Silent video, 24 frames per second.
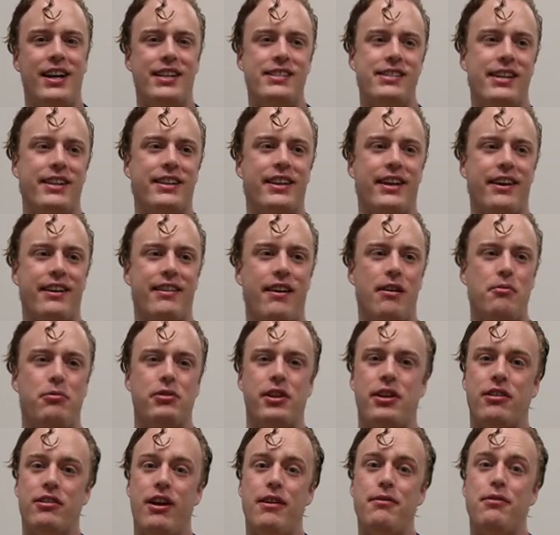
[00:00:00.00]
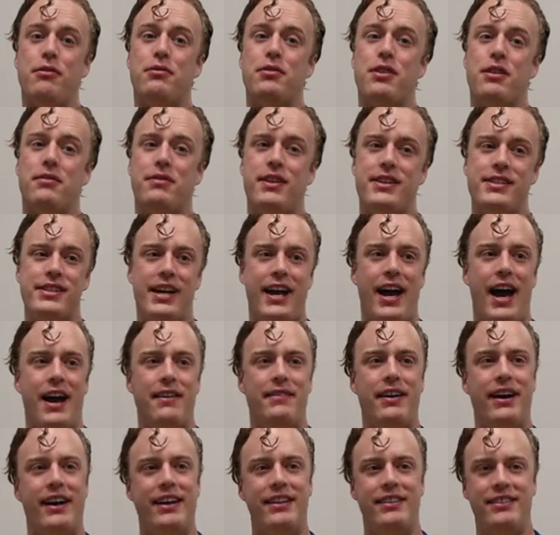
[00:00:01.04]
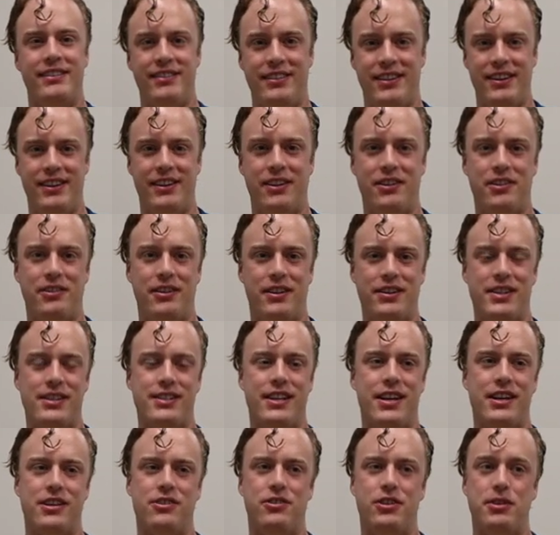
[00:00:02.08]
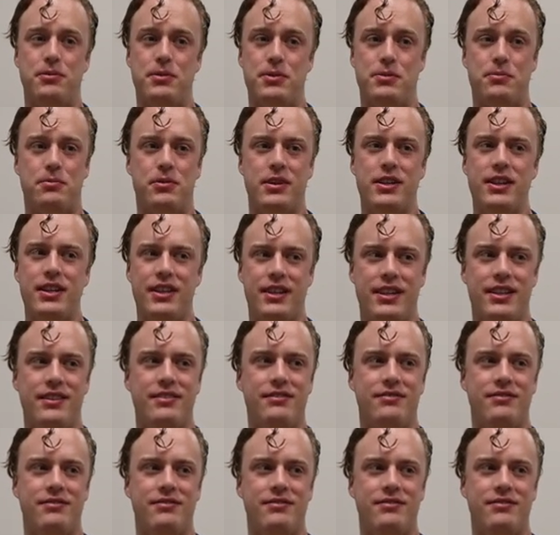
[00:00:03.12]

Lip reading: I say like I'm really grateful for the friends I have had, you know, throughout the cycle. And it was really